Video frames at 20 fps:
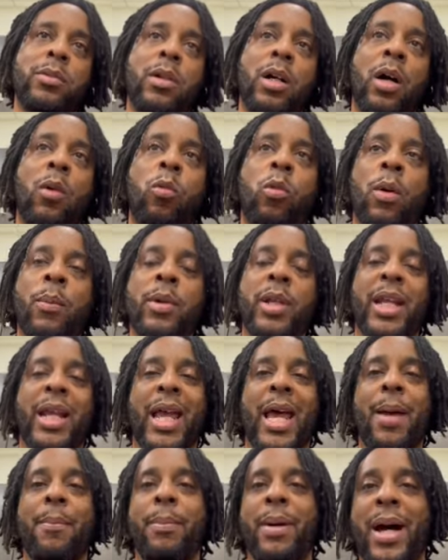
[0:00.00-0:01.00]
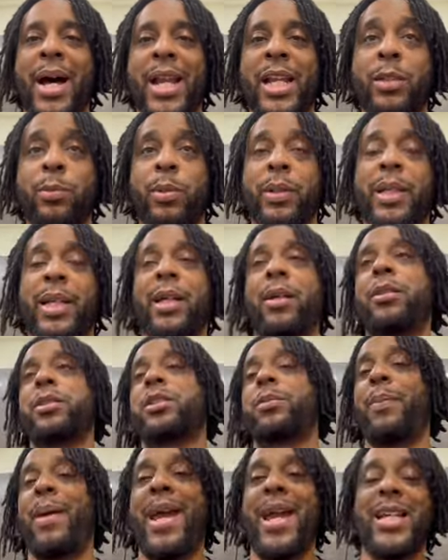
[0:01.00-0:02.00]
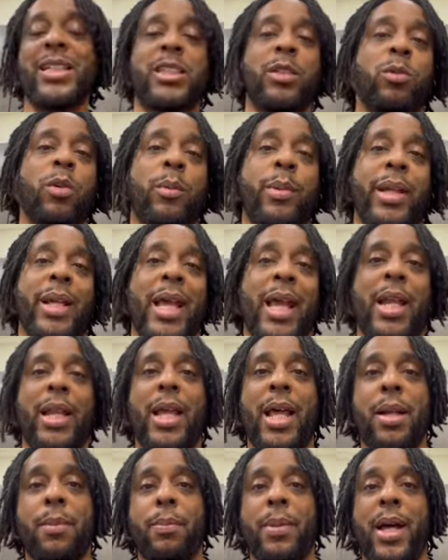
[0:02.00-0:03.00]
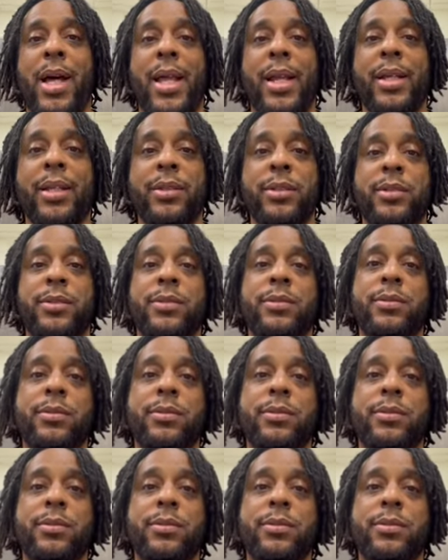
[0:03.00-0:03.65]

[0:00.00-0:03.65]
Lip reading: a woman that got bodies, but they'll smash a woman that got a lot of bodies.